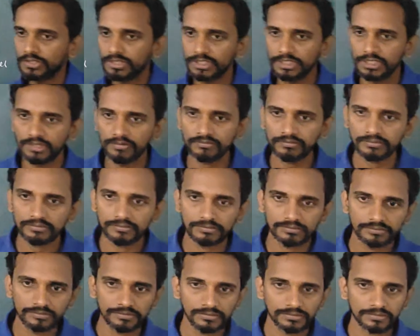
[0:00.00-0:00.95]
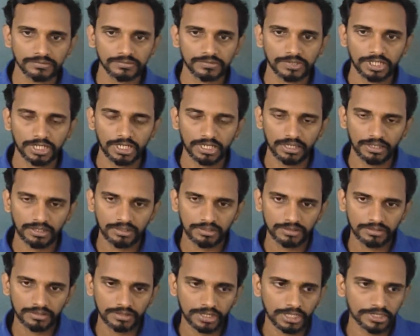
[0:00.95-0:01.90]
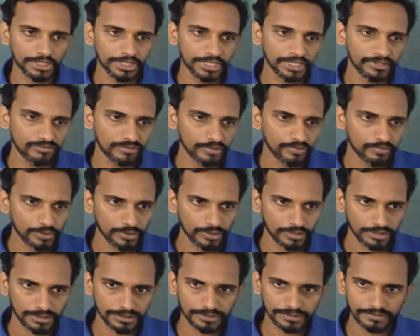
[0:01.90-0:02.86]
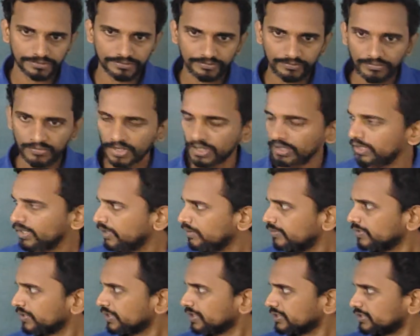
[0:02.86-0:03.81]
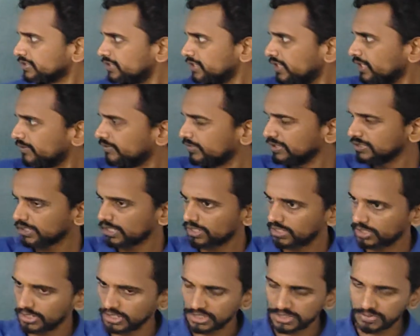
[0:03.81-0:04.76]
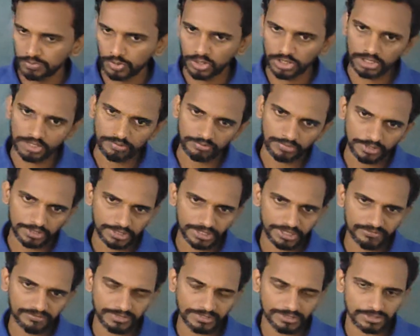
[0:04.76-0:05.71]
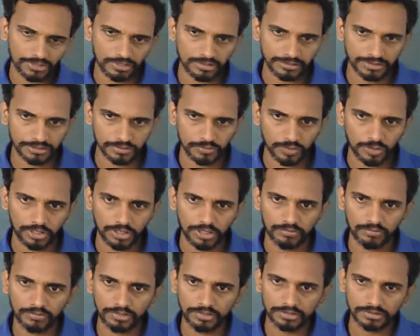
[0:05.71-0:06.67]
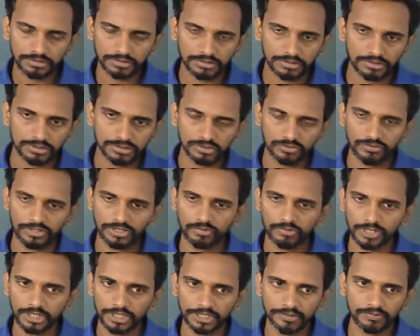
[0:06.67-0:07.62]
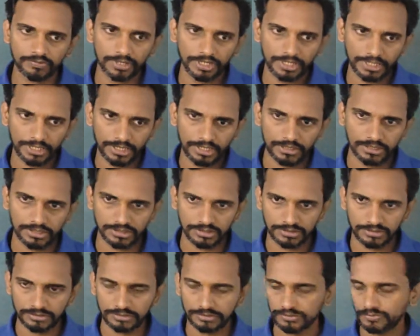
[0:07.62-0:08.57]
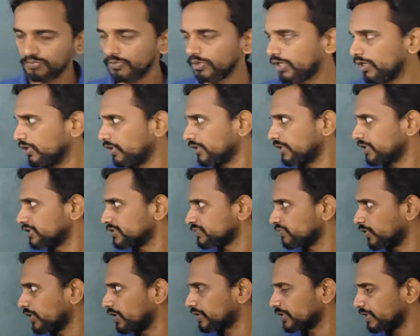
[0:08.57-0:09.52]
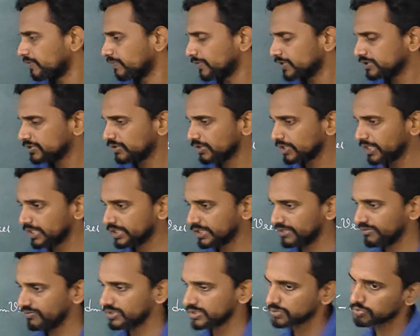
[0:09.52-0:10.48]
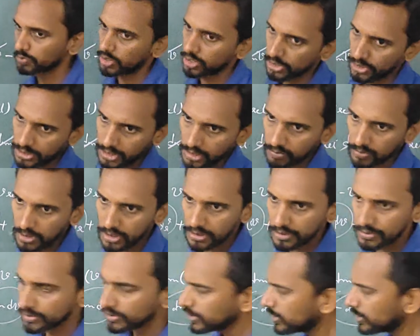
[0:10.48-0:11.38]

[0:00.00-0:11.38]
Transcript: dm and dv product, because dm is already a small number, dv is also a small number. So when you multiply smaller and smaller numbers, you will get even smaller number.